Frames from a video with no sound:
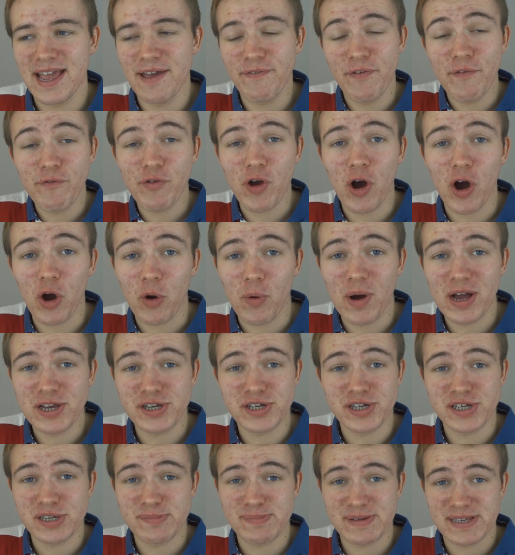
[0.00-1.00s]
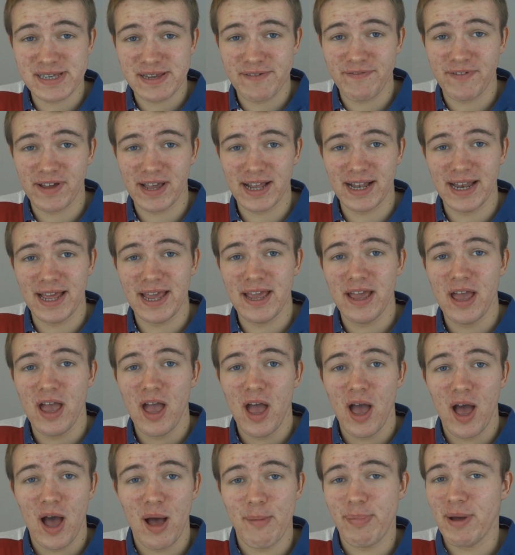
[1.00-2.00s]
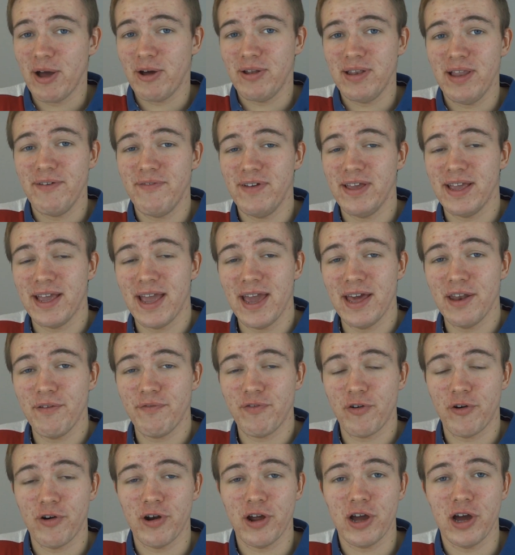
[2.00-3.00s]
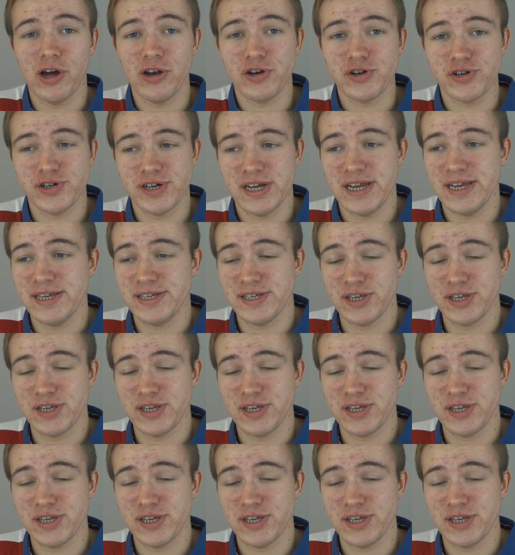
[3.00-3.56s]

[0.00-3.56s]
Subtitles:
if you've got a question specifically about living in a foreign country,